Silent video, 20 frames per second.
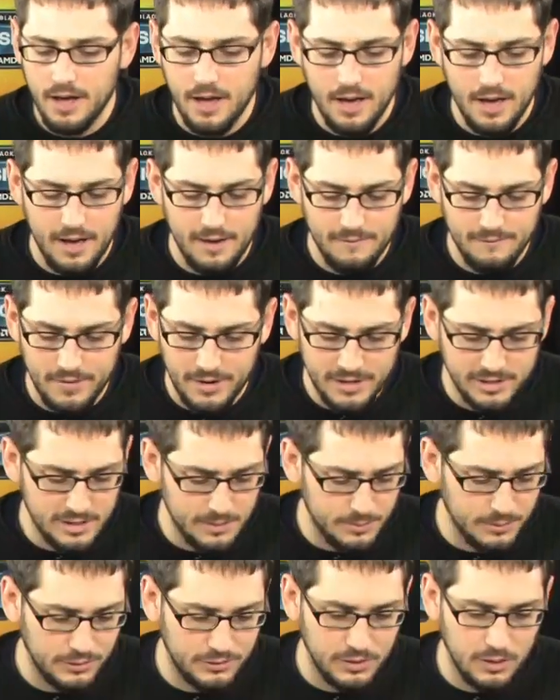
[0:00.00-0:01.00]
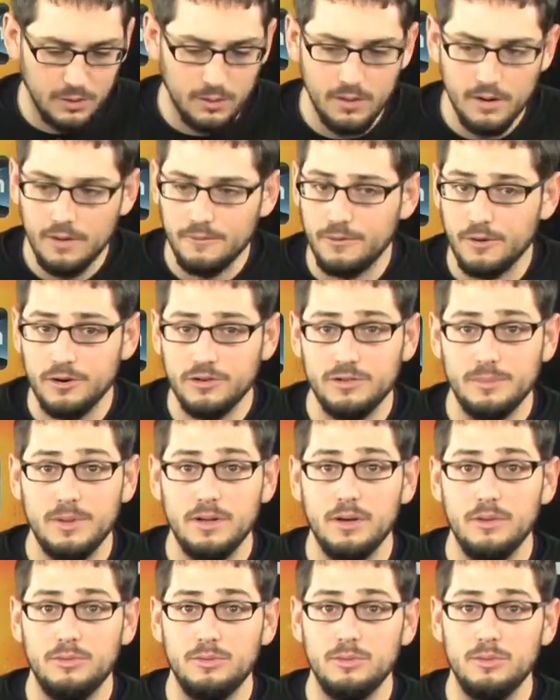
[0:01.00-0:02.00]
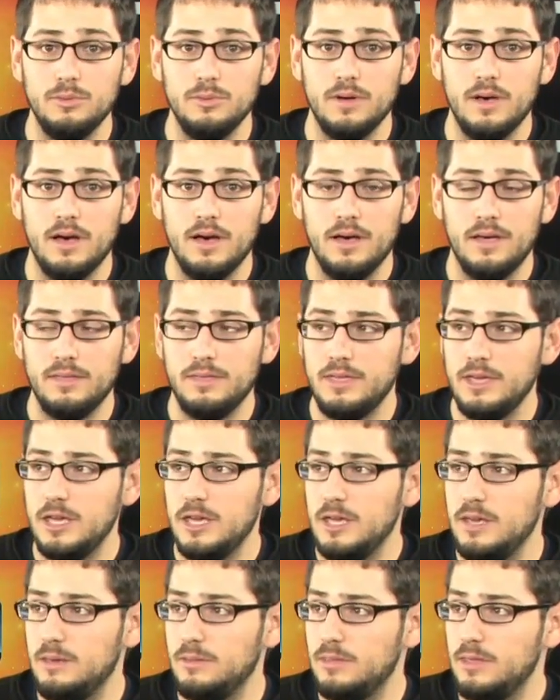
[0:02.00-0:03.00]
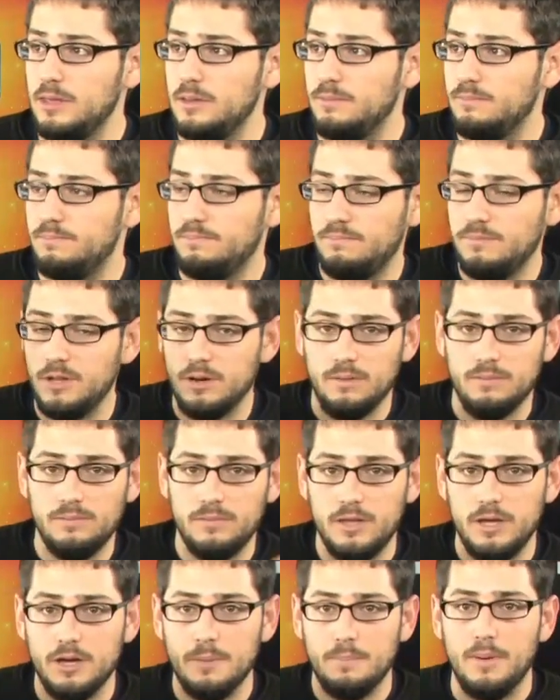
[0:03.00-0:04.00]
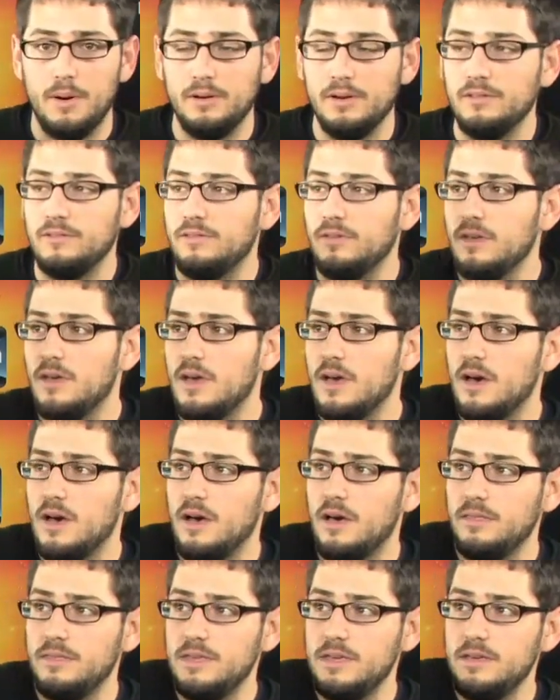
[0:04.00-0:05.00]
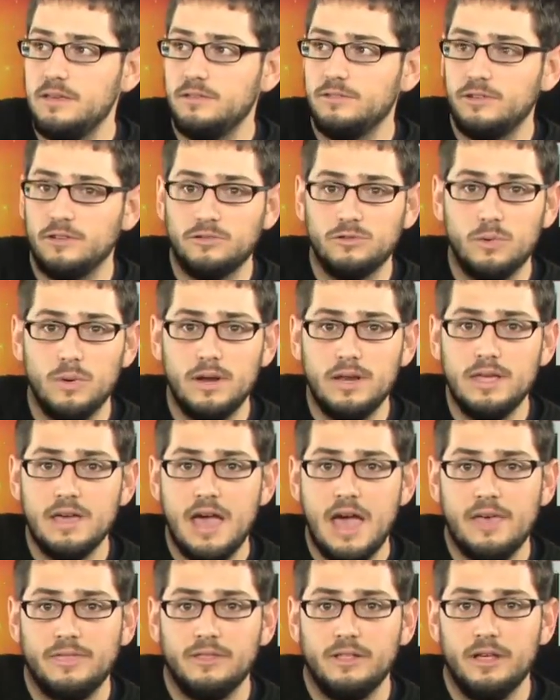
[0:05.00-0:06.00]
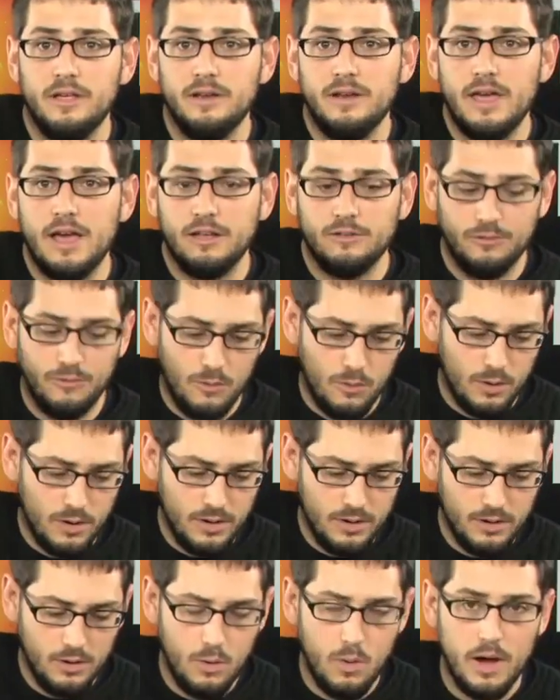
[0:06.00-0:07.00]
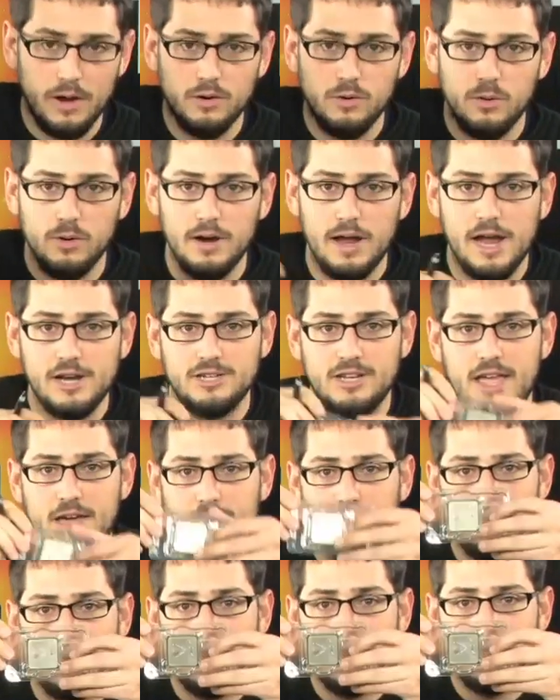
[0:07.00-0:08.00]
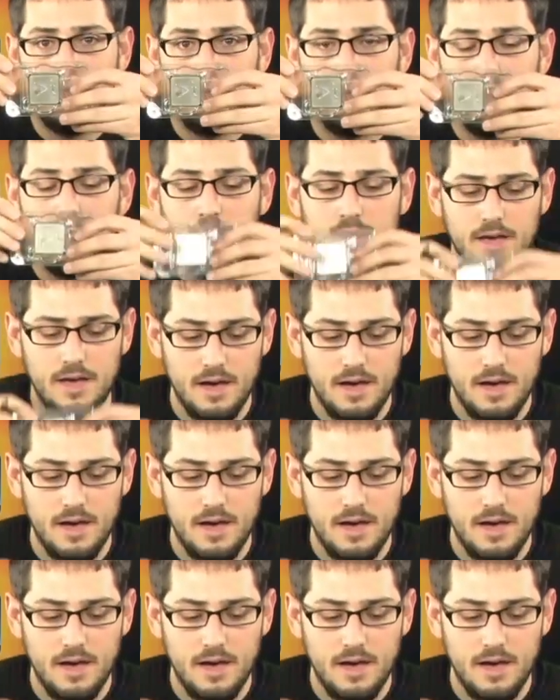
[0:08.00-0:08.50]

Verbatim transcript: Uh, very simple. So first, let me go through uh, the the you know the components. Uh, the 620 Athlon X4 quad core. I actually have it right here.